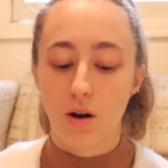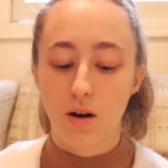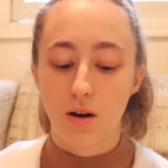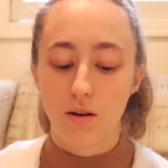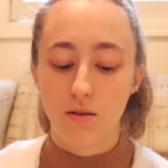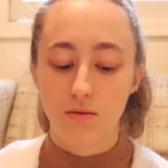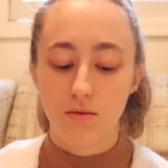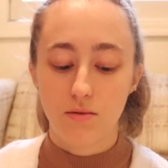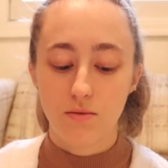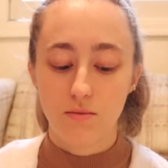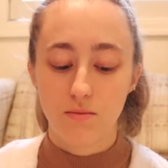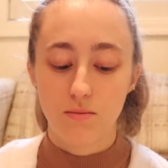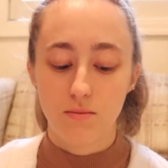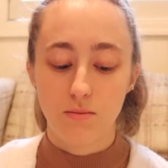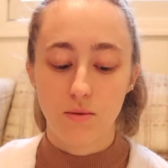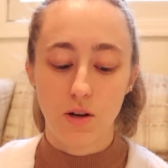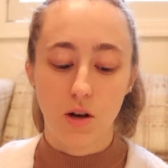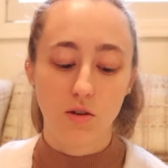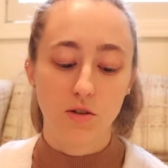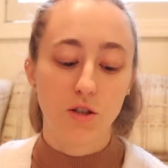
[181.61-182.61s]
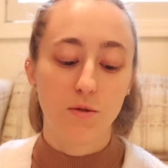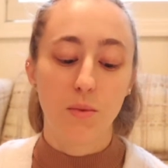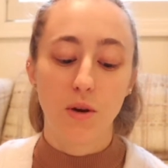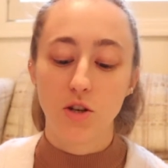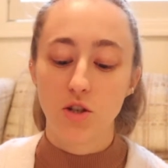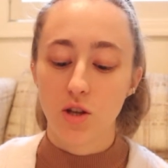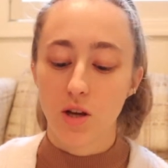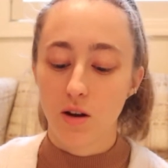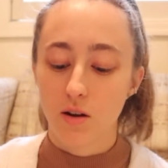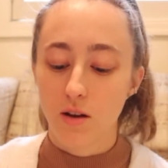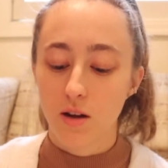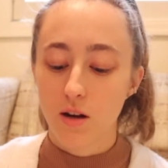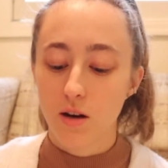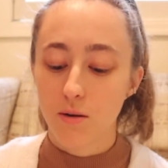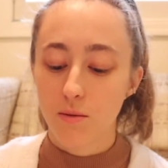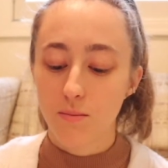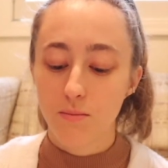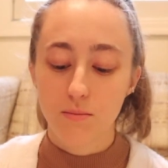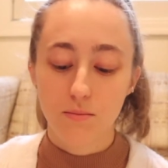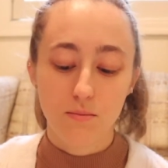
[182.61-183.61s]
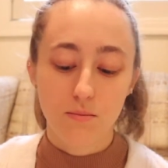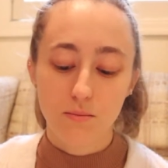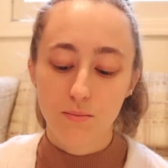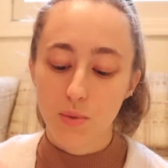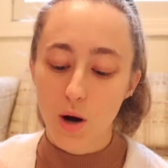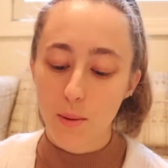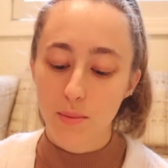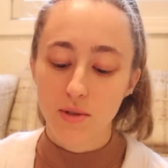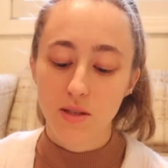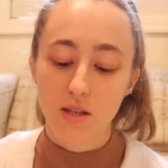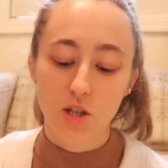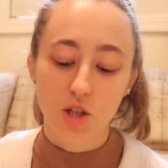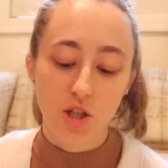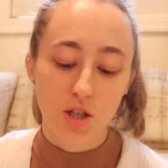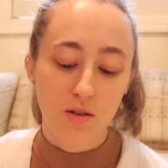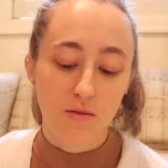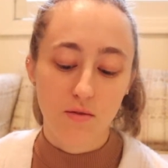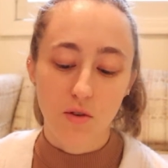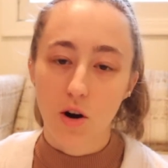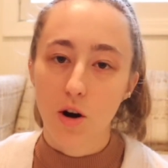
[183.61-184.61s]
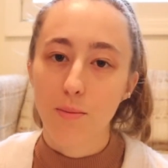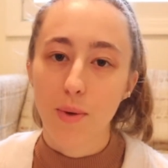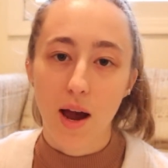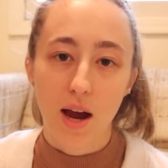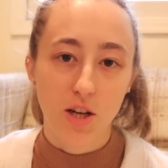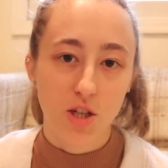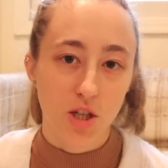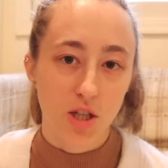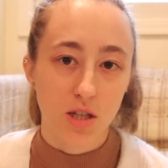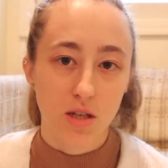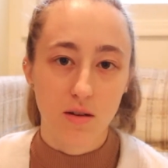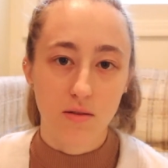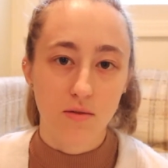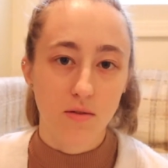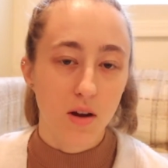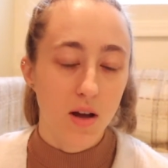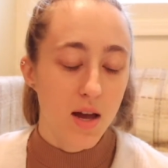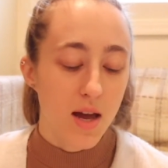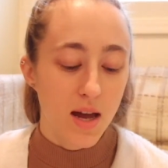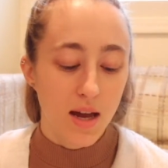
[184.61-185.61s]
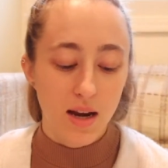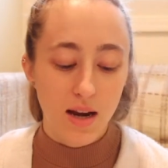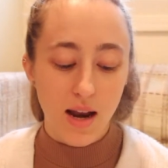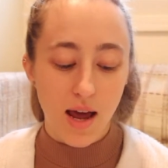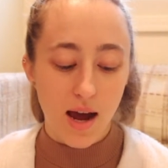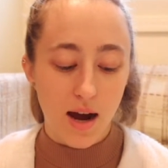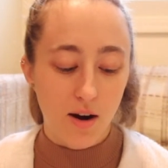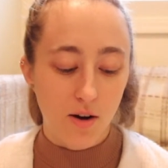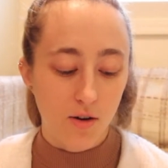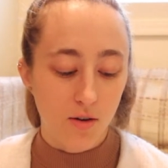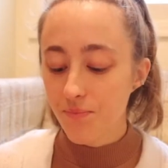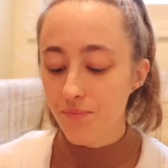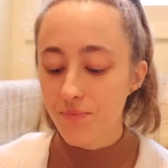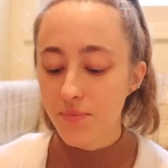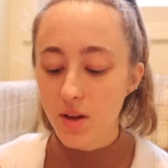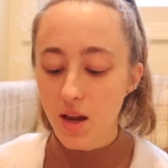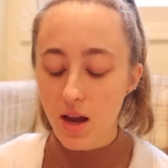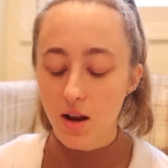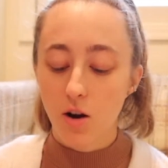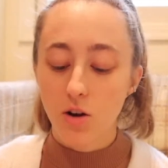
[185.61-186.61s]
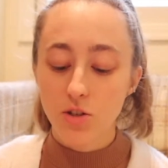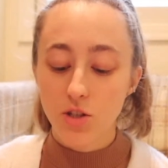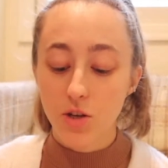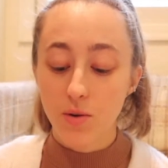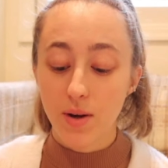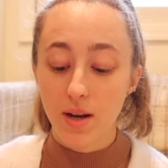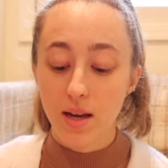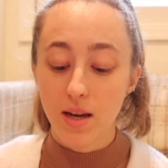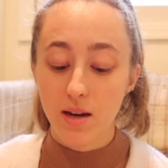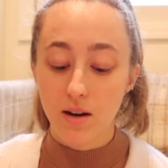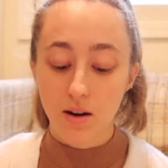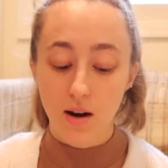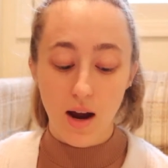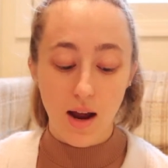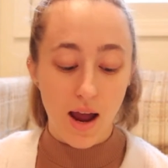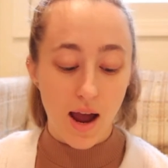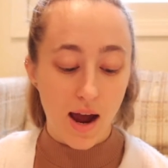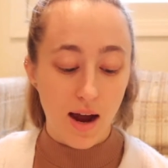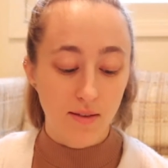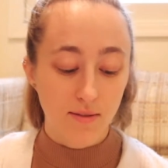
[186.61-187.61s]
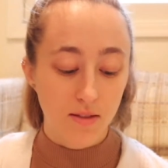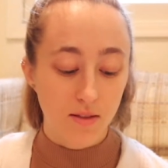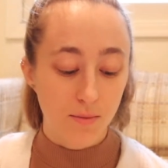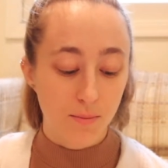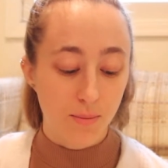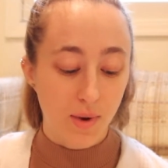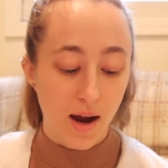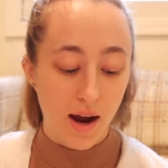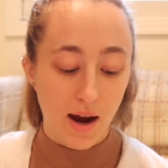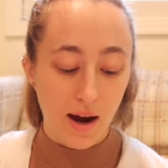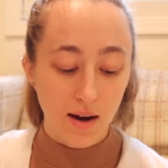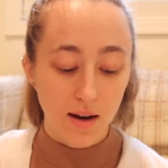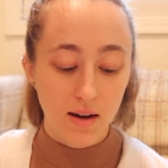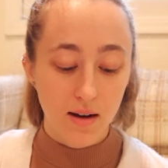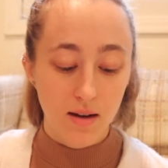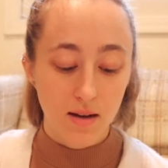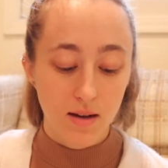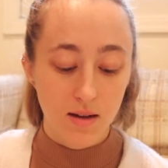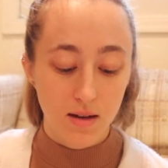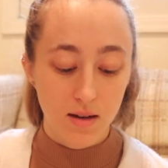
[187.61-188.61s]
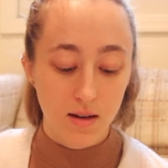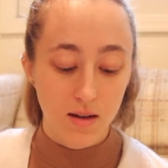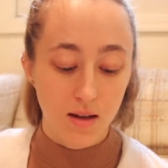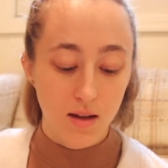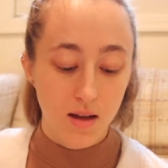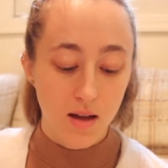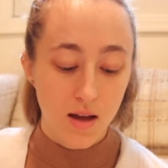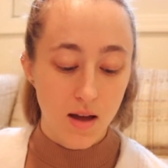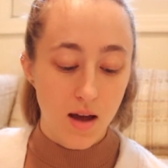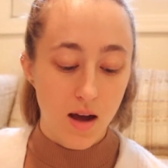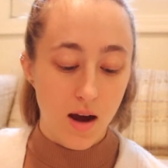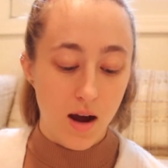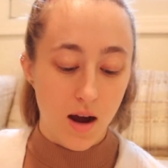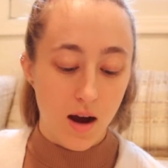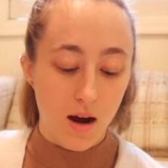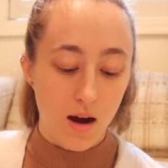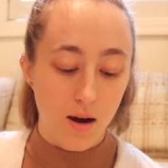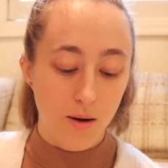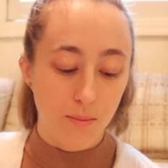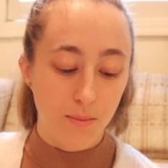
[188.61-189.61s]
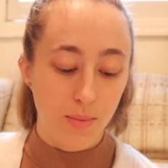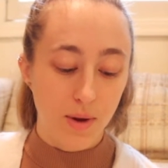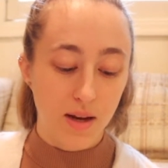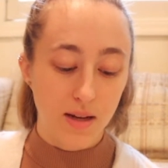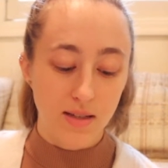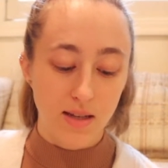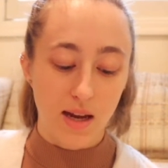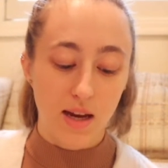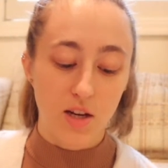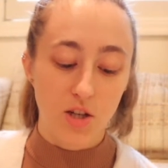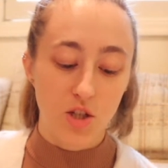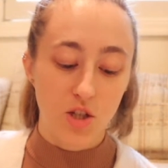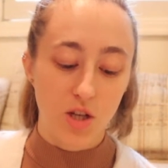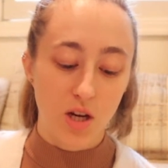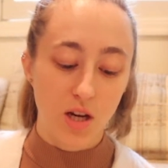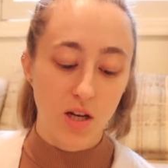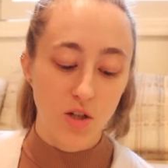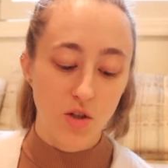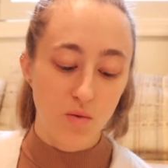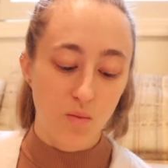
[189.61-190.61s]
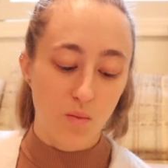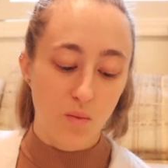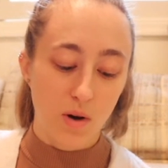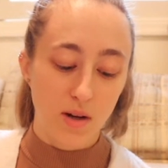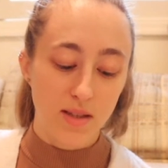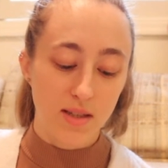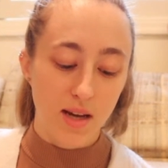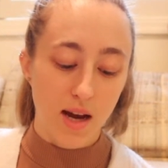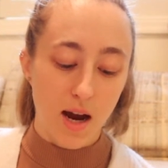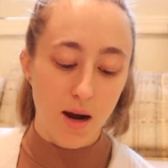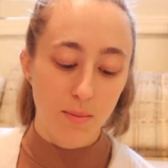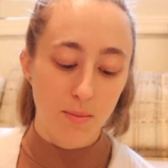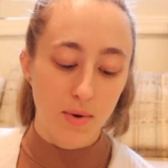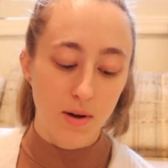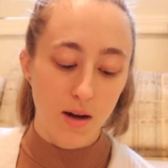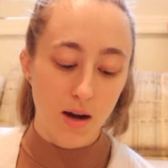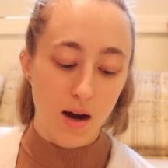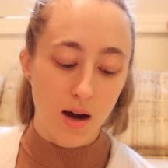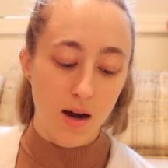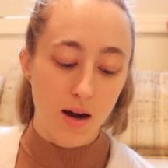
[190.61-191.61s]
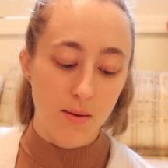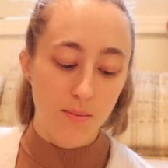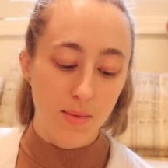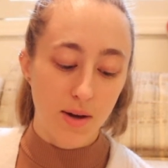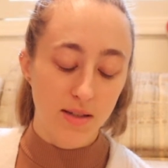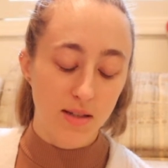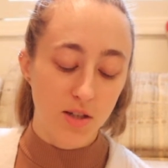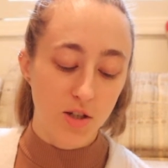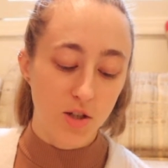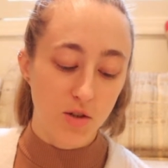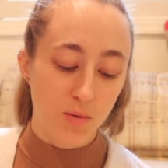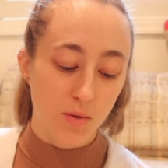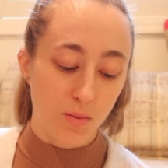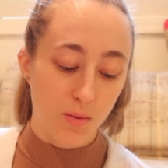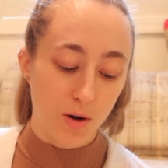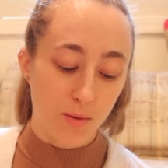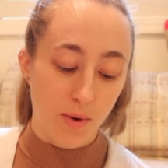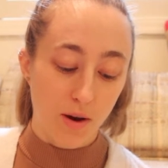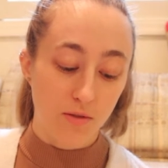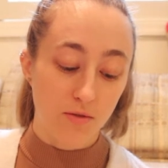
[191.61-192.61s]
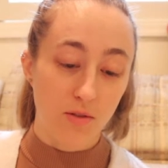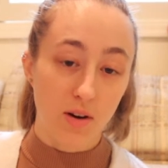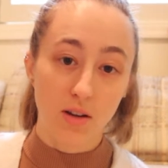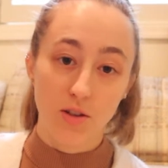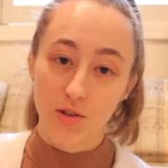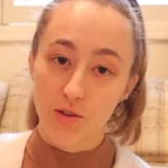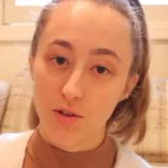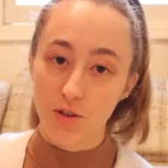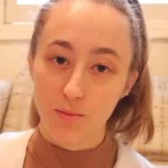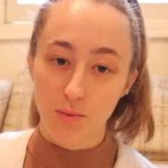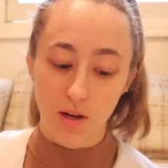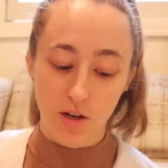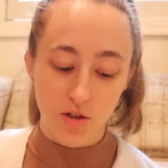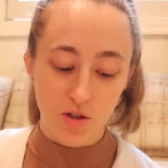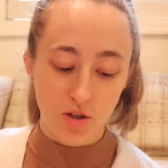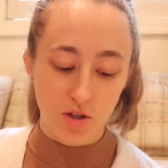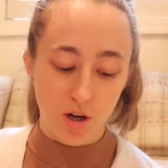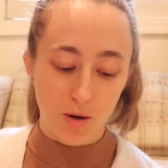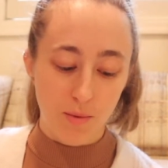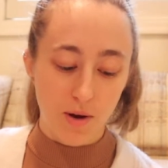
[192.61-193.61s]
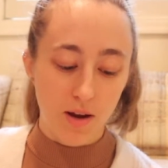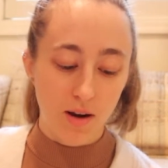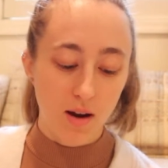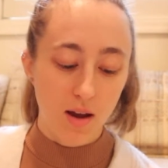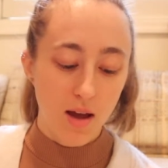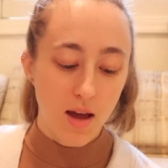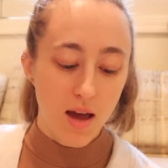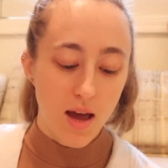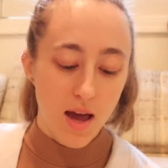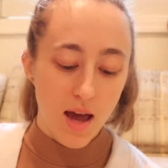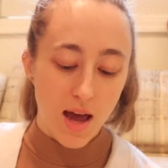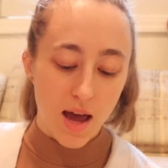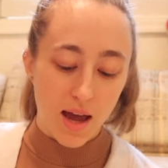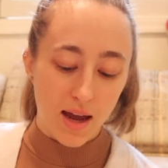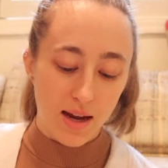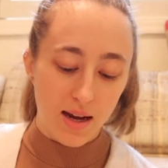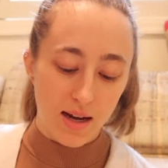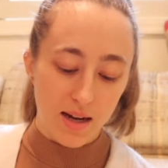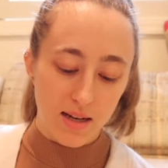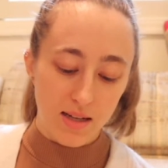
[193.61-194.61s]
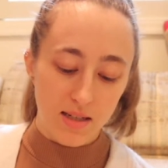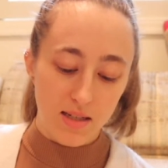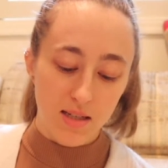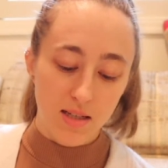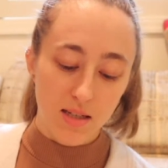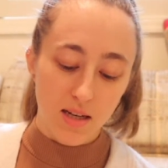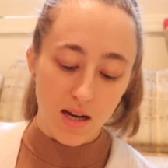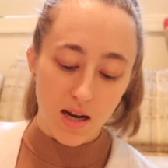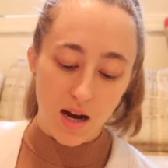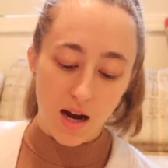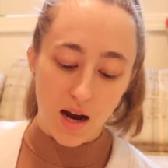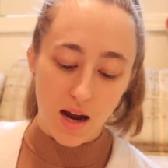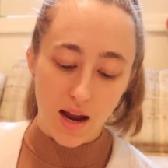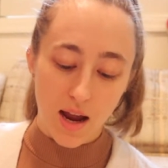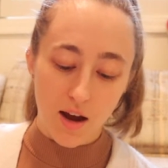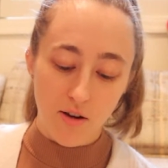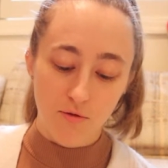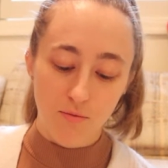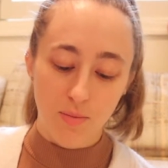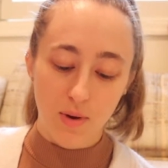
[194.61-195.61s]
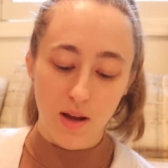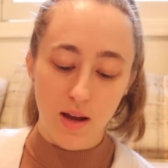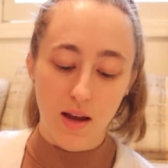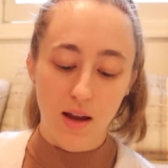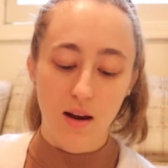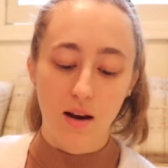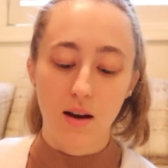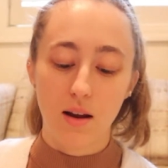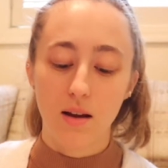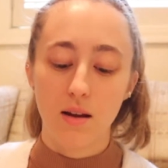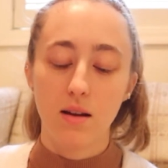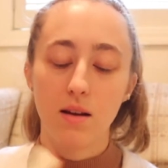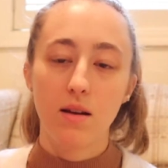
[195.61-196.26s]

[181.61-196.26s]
of speech they are, like a preposition, verb, adjective, noun. And also in here I have in the back, because I exchange WhatsApp messages with one of my friends who speaks German, and I have been